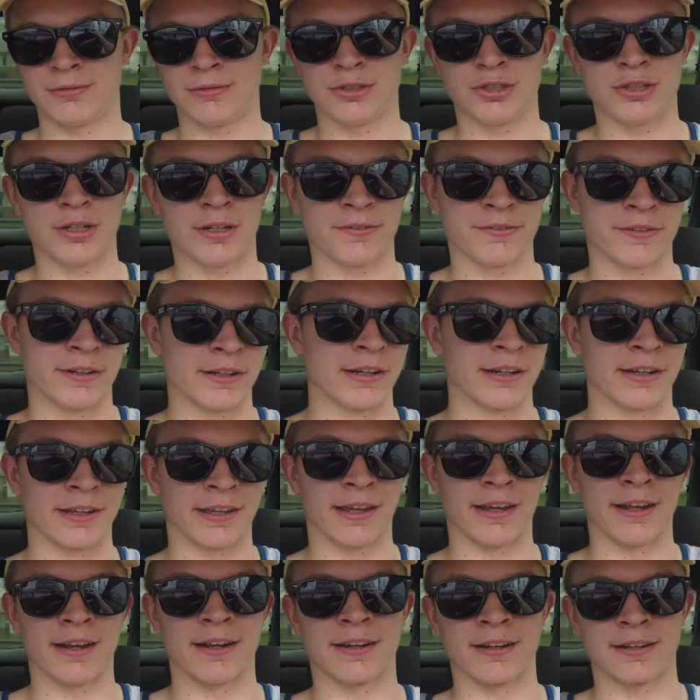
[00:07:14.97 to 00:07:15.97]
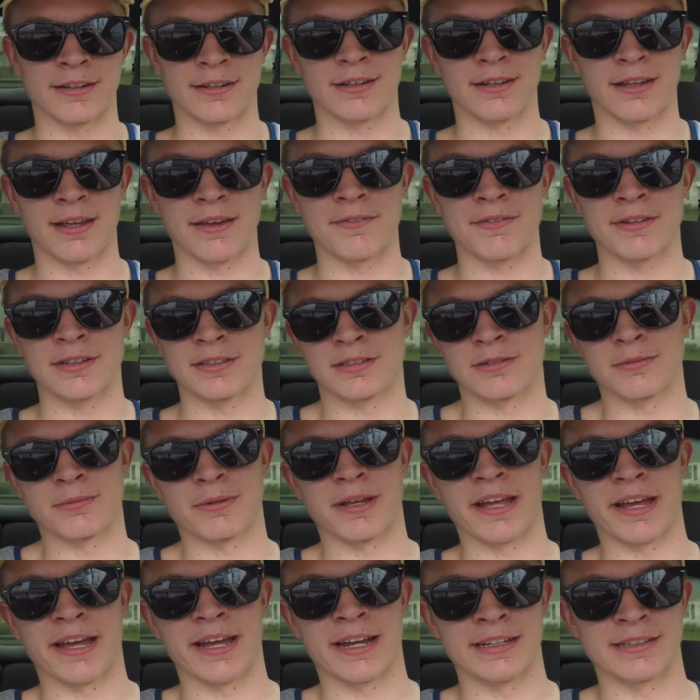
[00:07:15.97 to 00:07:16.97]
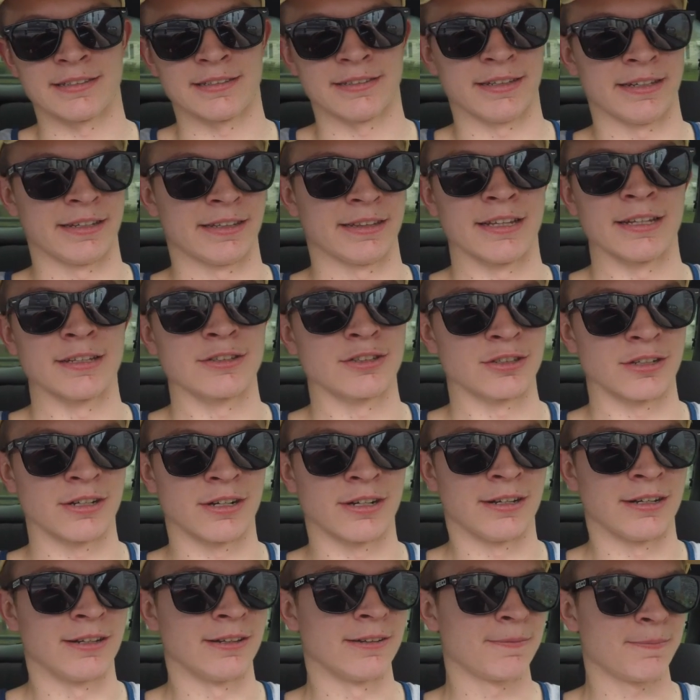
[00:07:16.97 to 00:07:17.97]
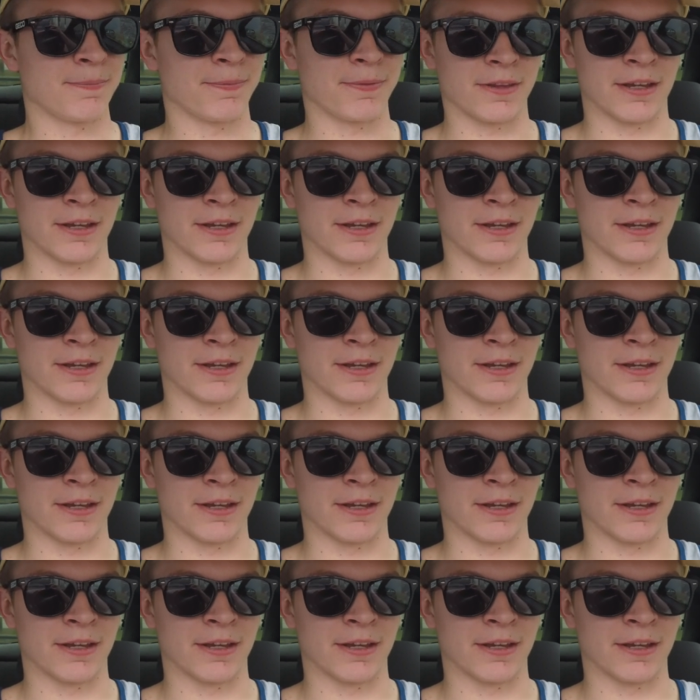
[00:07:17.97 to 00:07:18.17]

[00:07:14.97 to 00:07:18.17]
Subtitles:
shifting into gear, giving it some gas, like that's all.